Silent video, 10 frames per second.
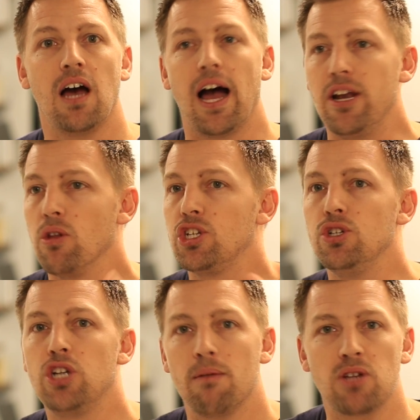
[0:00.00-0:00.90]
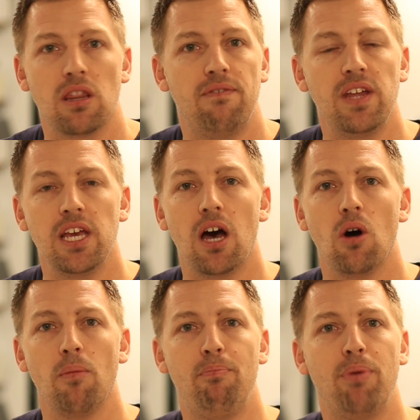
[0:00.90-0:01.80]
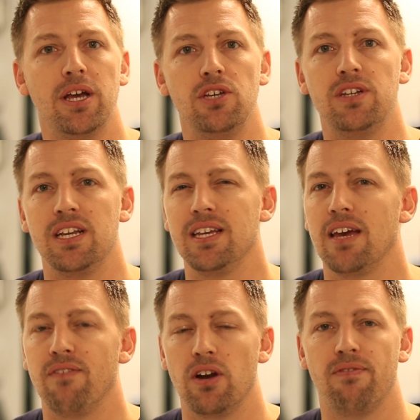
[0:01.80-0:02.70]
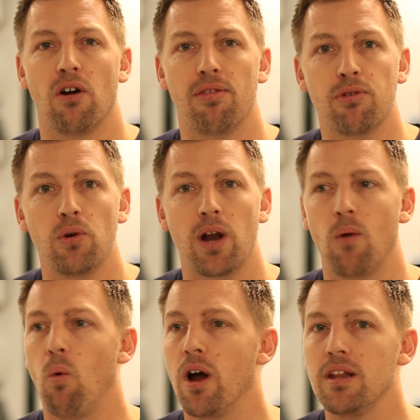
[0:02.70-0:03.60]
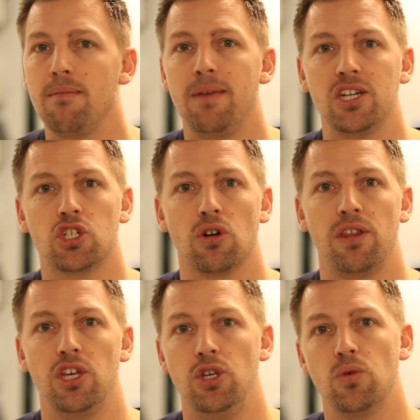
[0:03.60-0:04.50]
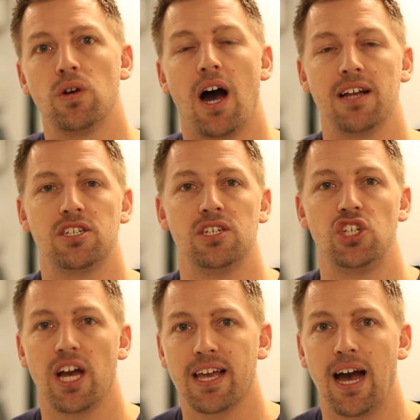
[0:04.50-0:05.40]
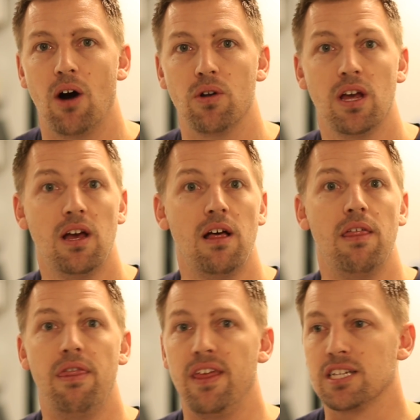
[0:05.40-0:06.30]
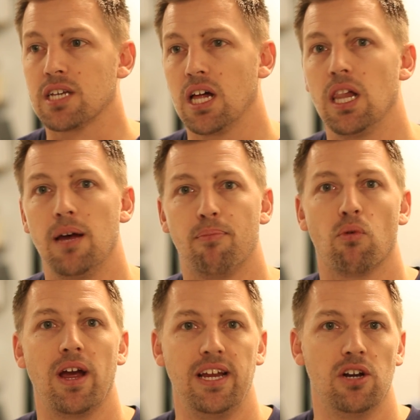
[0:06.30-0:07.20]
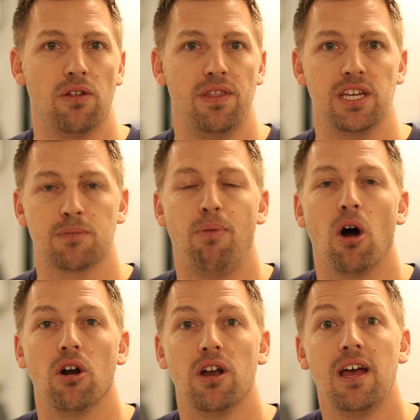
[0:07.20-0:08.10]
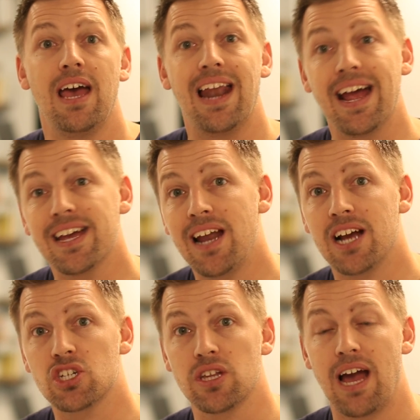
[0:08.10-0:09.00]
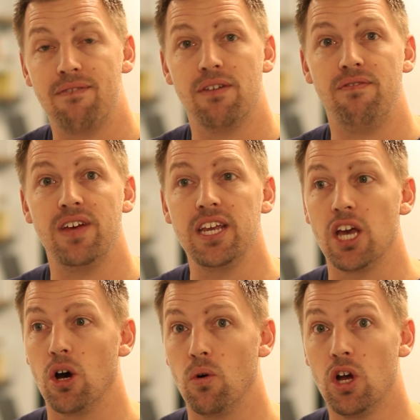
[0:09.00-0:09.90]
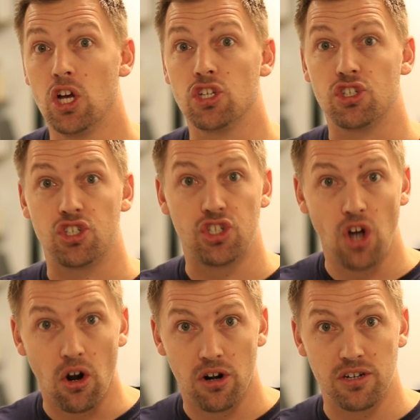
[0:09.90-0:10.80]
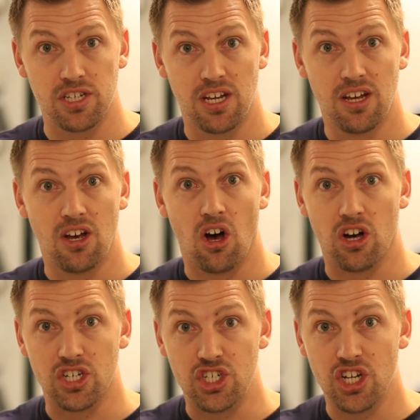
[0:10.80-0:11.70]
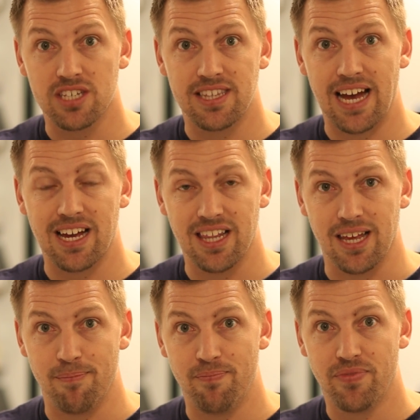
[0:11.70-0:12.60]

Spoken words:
I know that you jumped on the video, but you didn't get very far through it. I wanted to make sure that you got to check out this clip right here, this part. And I can actually have the video start on just that clip.